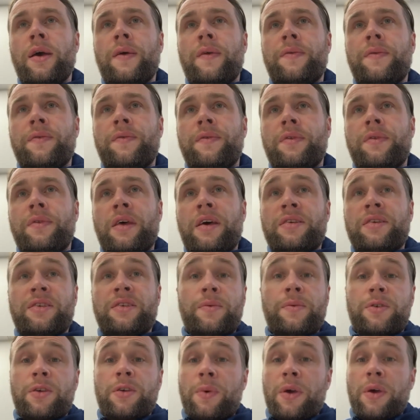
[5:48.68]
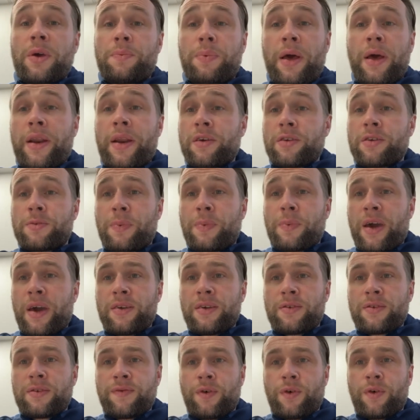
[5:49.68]
there seems to be plenty of
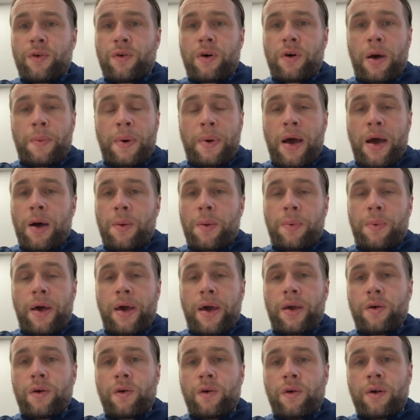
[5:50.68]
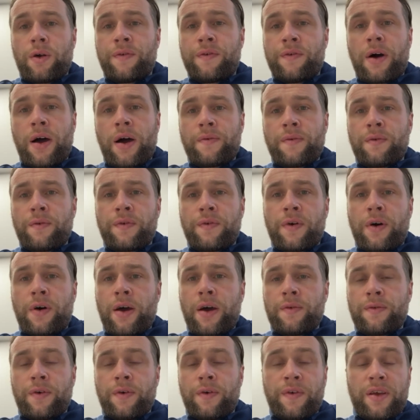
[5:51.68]
space for a power play or a
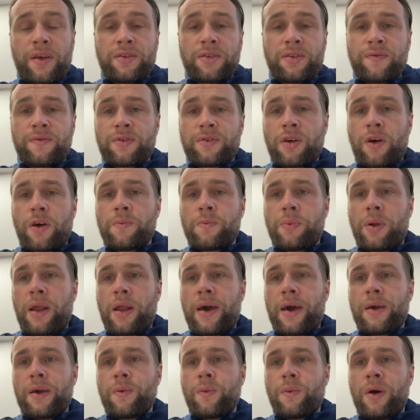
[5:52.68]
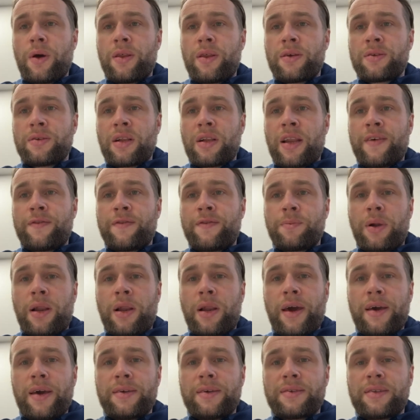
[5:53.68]
5-on-5 offensive zone play where there's 11
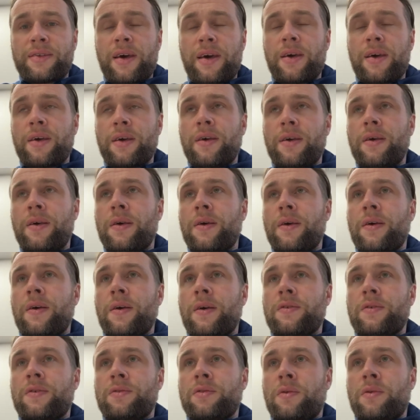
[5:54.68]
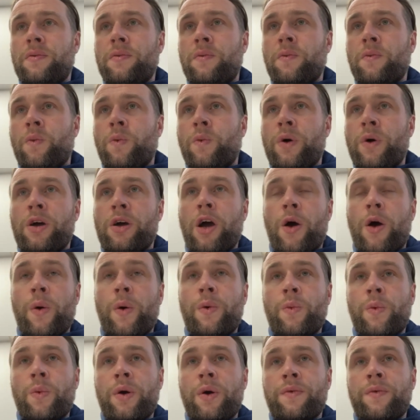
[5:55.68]
players there. We're
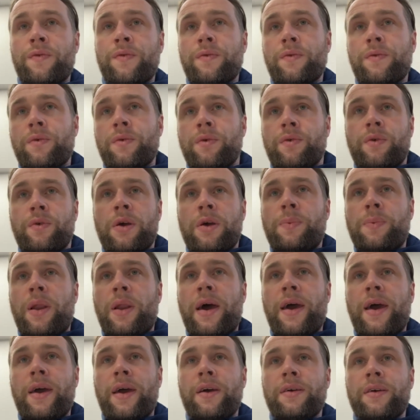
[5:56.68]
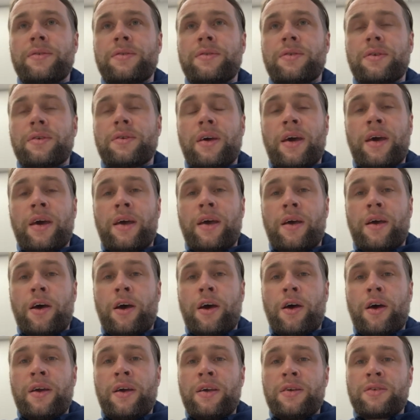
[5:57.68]
going with 3 players
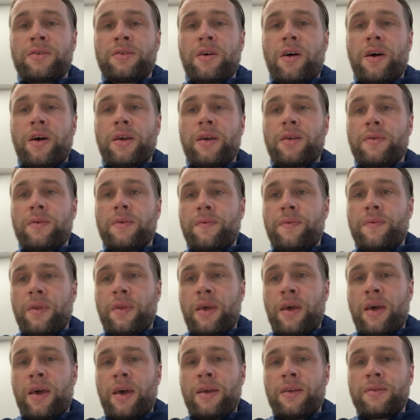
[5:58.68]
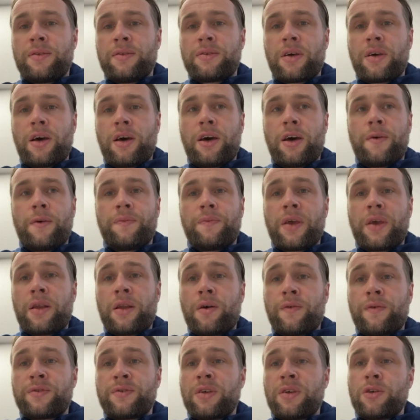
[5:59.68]
each side, and
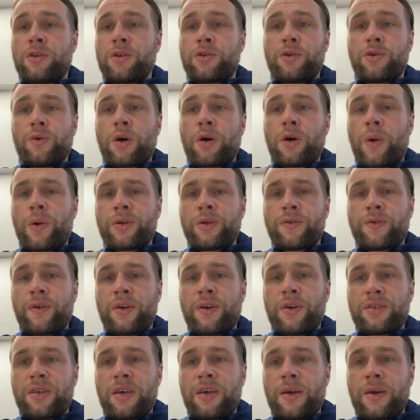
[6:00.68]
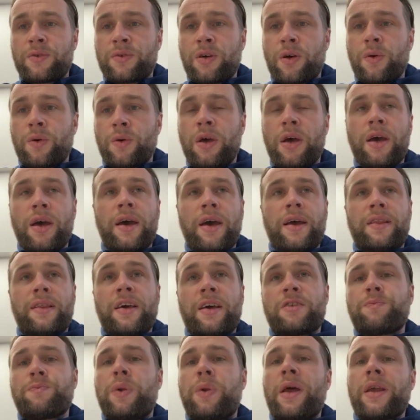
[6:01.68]
obviously the 2 goalies for each team. So
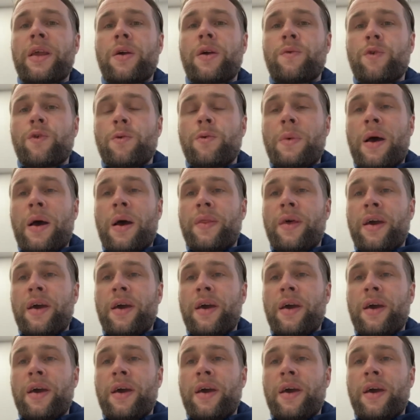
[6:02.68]
there's plenty of room out there